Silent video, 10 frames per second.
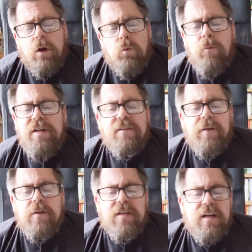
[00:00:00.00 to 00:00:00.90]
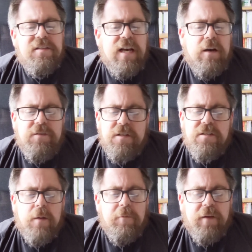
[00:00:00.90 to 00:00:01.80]
When we devote ourselves to
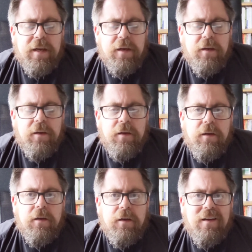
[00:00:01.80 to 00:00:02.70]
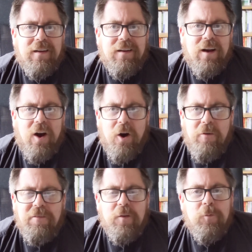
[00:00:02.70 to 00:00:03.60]
something,
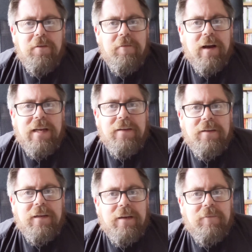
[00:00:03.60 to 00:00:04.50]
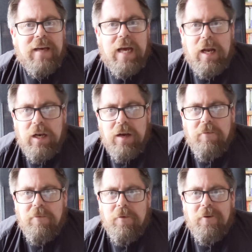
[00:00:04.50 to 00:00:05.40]
often we find that our
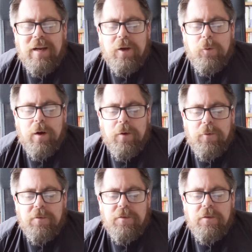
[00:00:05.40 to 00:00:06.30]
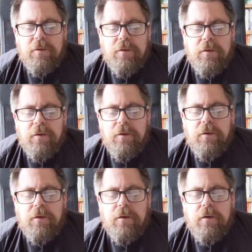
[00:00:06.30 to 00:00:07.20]
love for it grows.
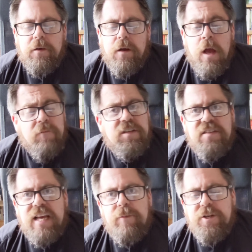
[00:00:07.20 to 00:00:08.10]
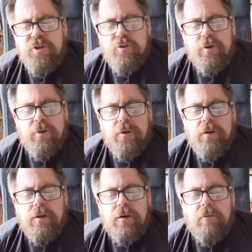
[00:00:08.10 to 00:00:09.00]
The same is true
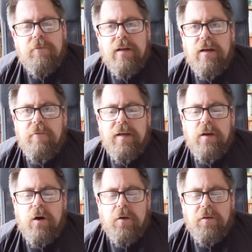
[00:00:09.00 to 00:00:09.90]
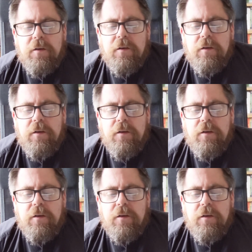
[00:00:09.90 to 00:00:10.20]
for loving God.